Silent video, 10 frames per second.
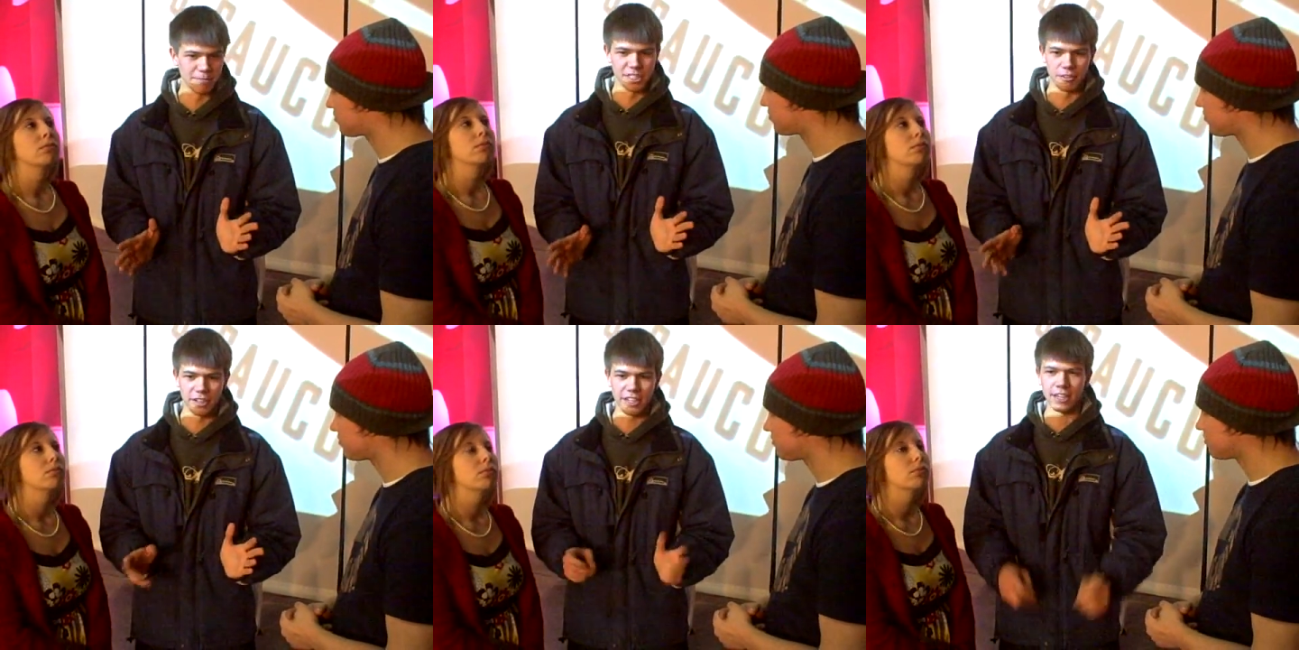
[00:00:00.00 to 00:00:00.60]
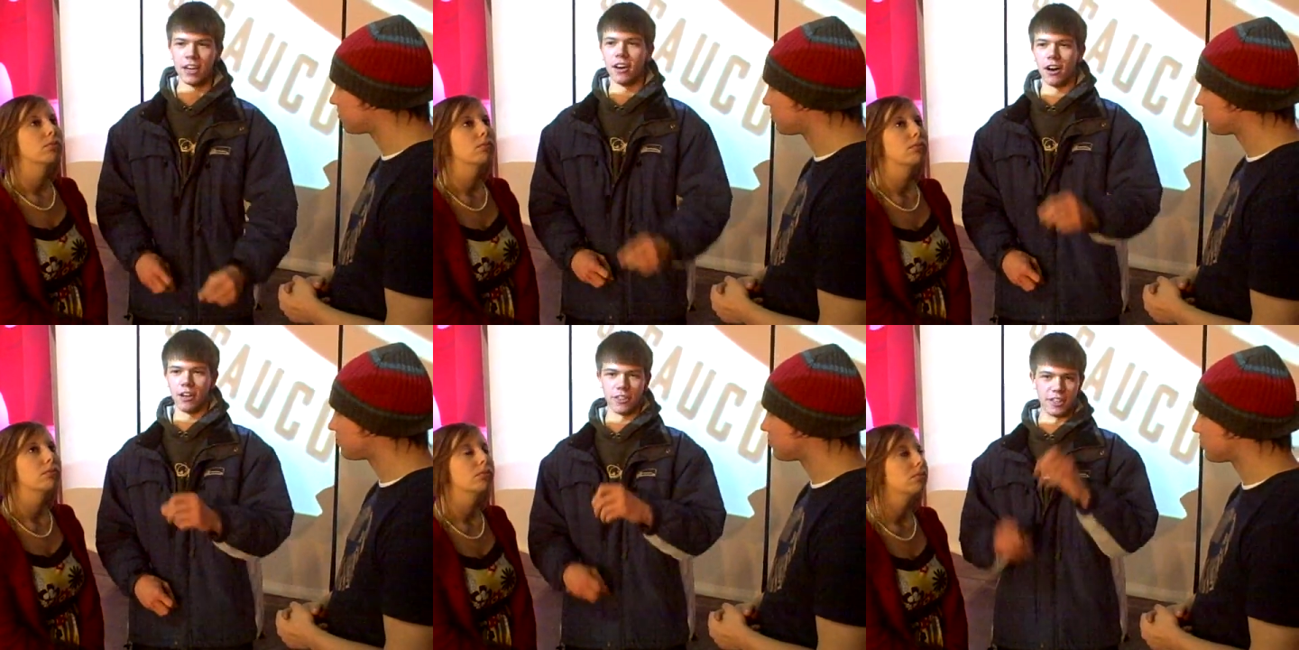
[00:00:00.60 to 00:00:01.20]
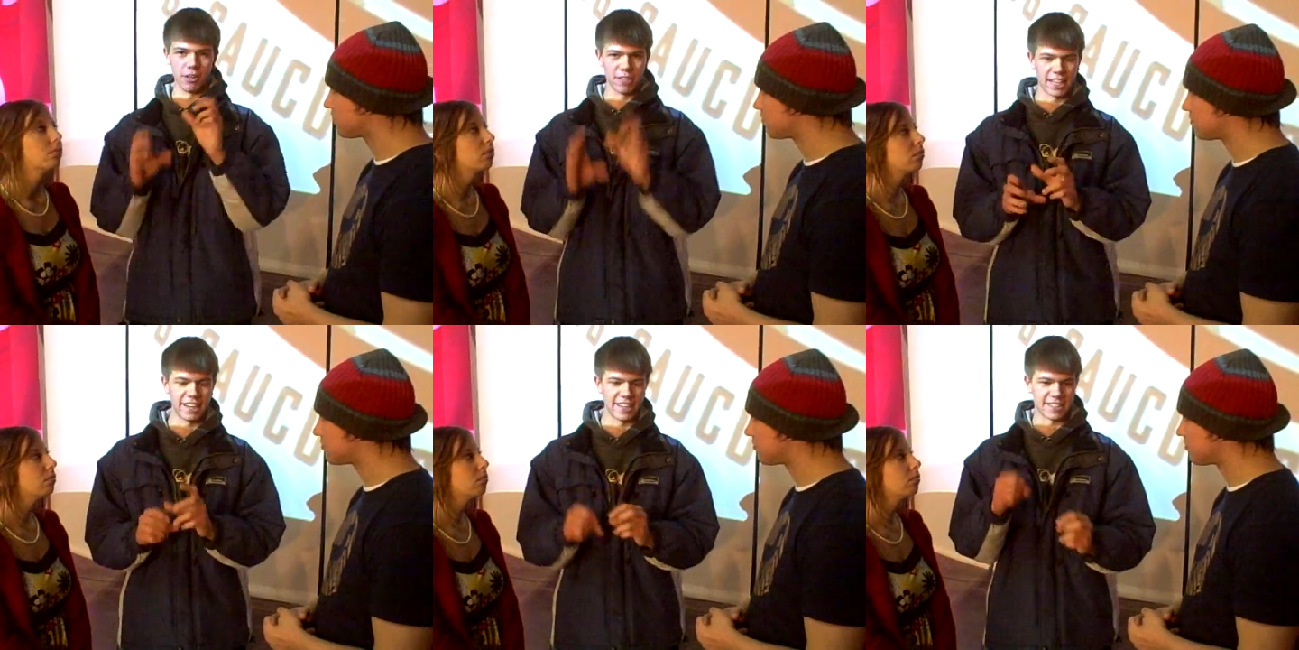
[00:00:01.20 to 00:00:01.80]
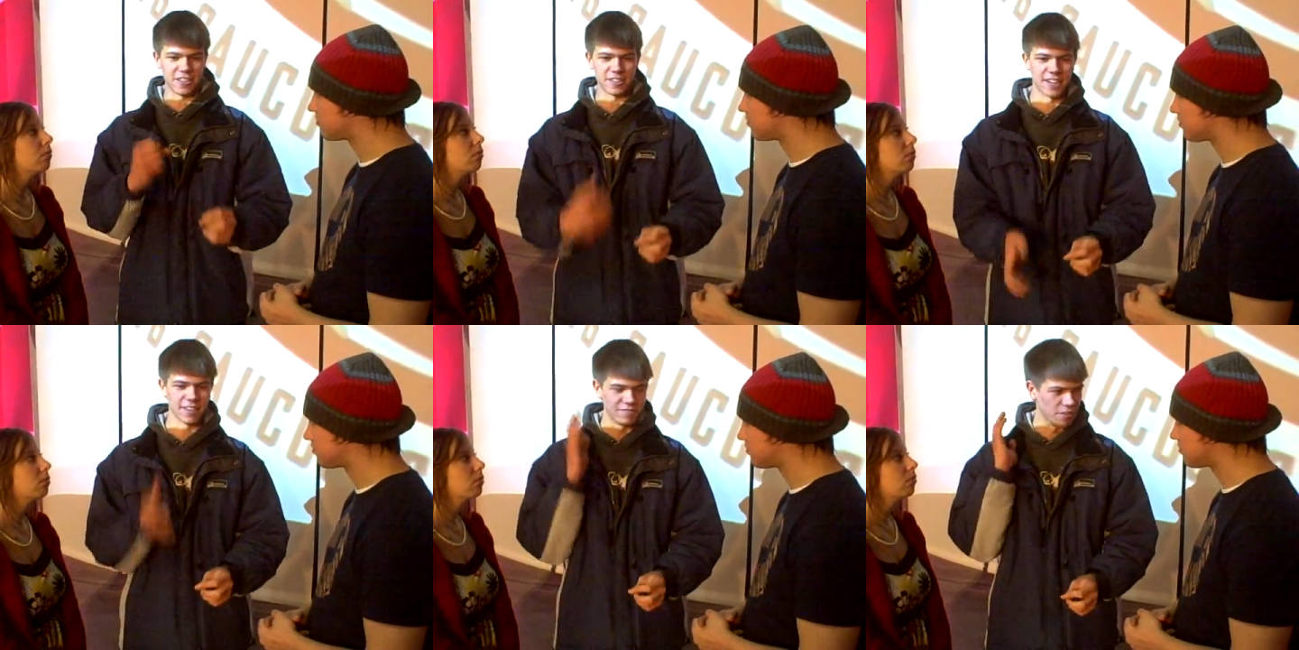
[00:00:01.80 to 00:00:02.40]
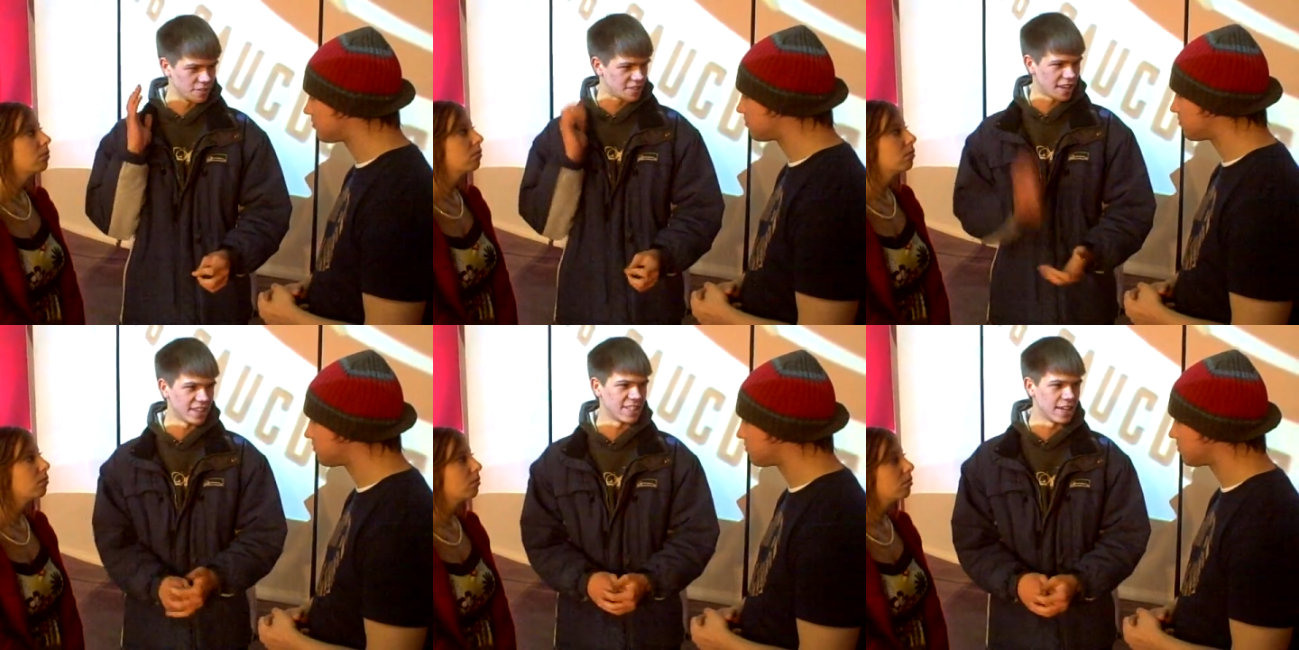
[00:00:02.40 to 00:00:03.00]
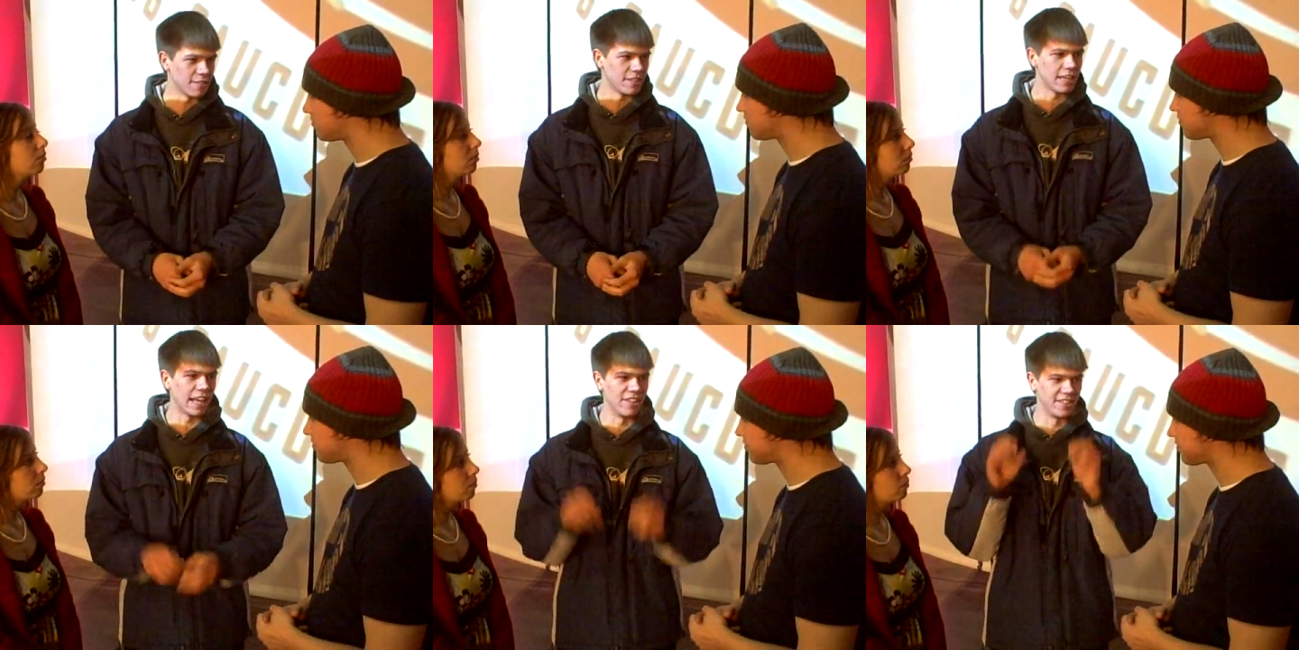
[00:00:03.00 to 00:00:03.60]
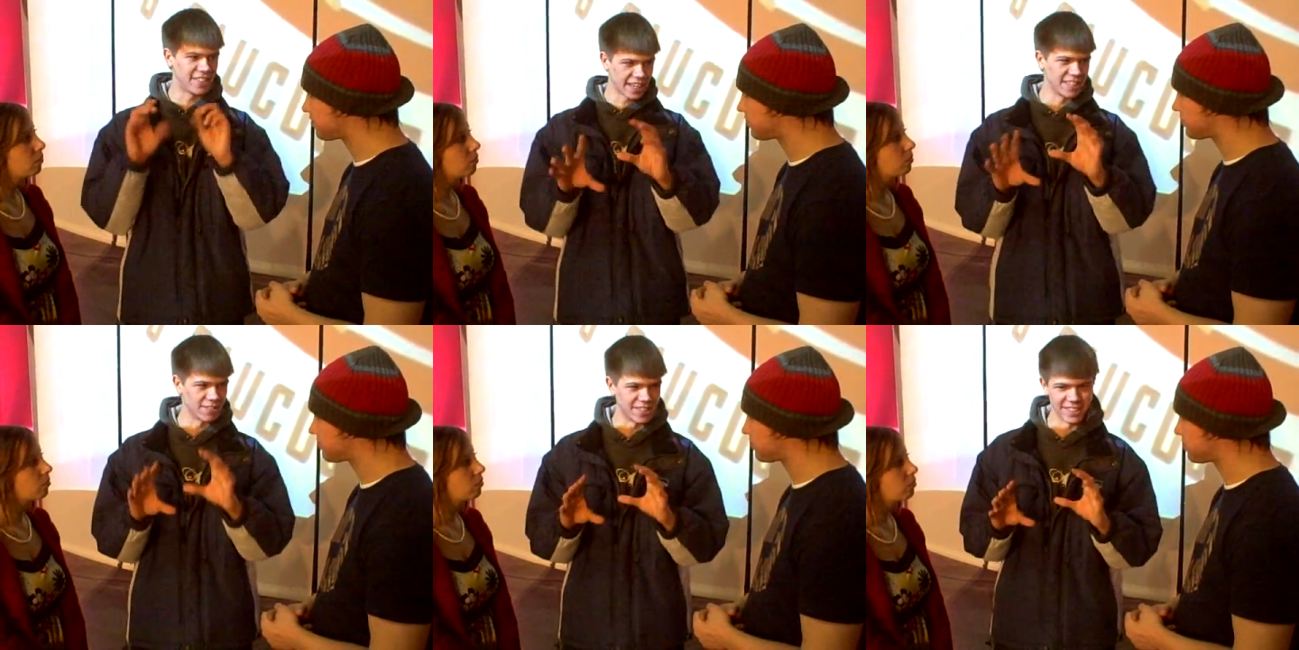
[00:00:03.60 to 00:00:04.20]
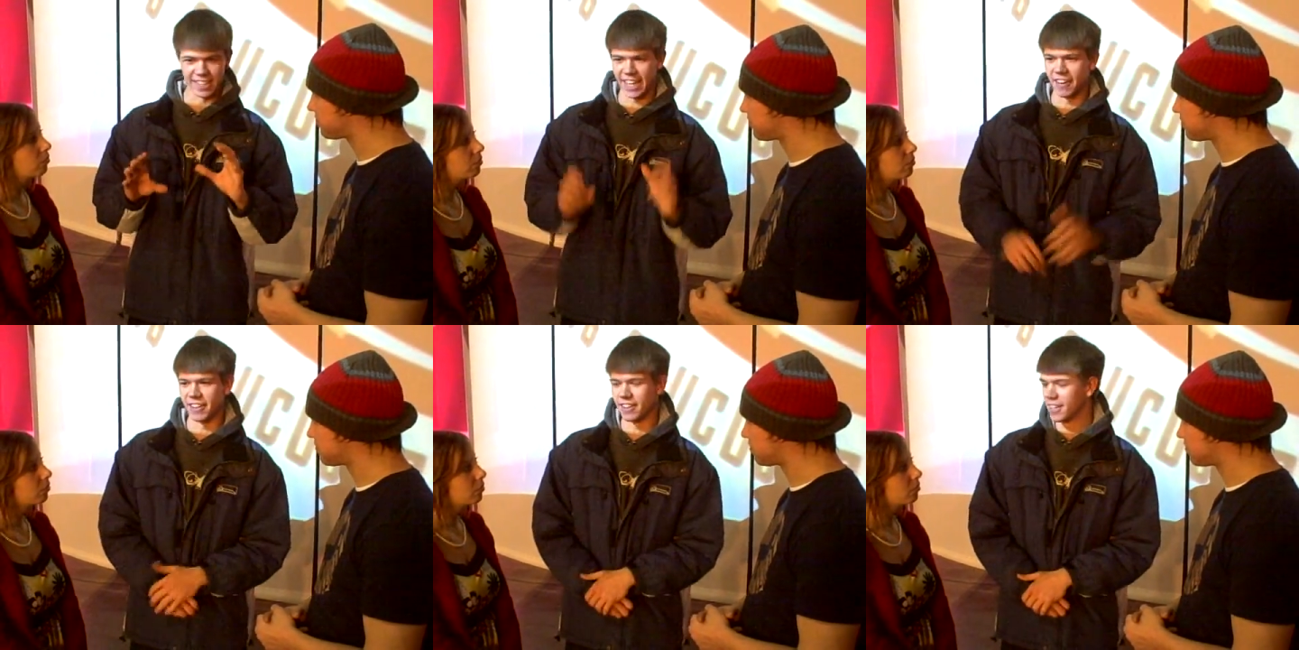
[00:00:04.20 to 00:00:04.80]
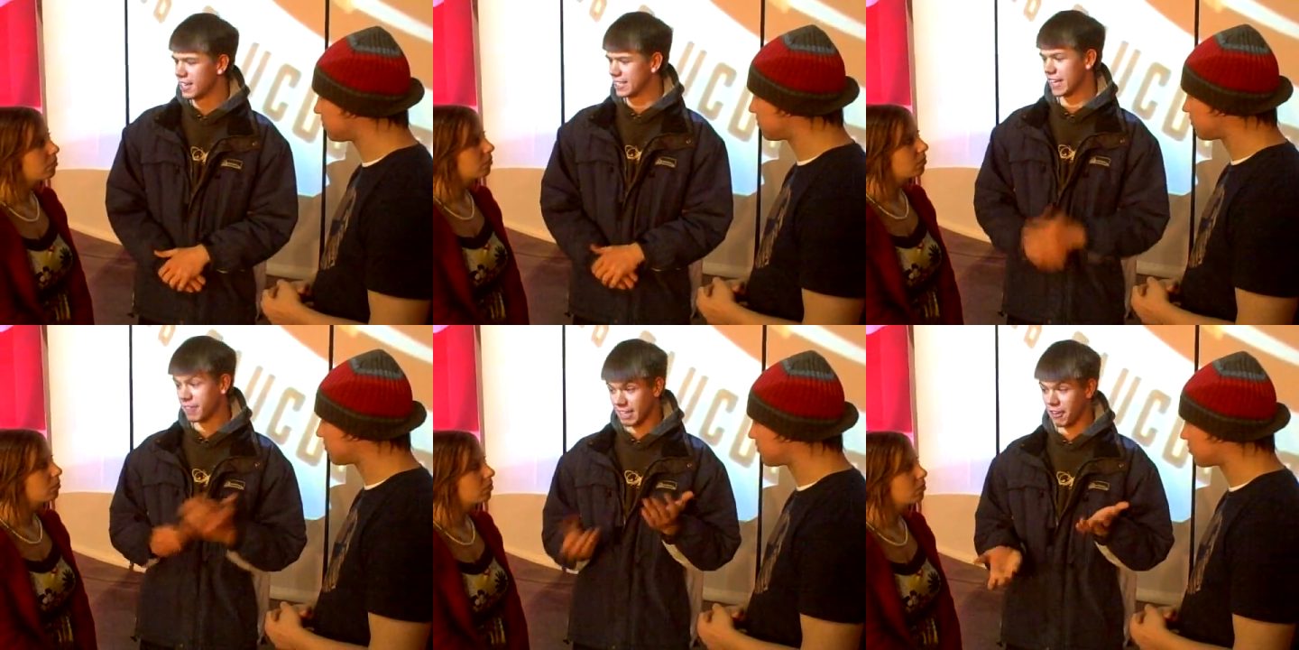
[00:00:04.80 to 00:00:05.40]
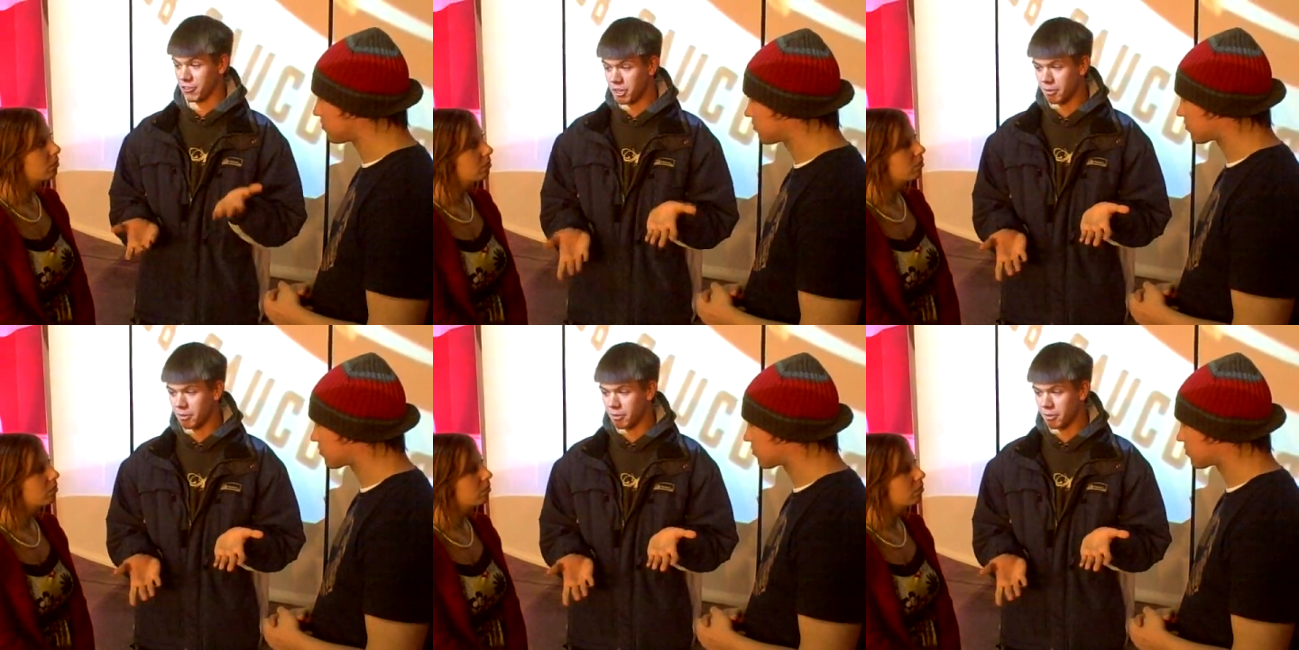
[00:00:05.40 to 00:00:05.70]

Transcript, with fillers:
Speaker 1: a majority, the lowest candidate gets all their to votes tossed out, and their second choices get counted. That would allow third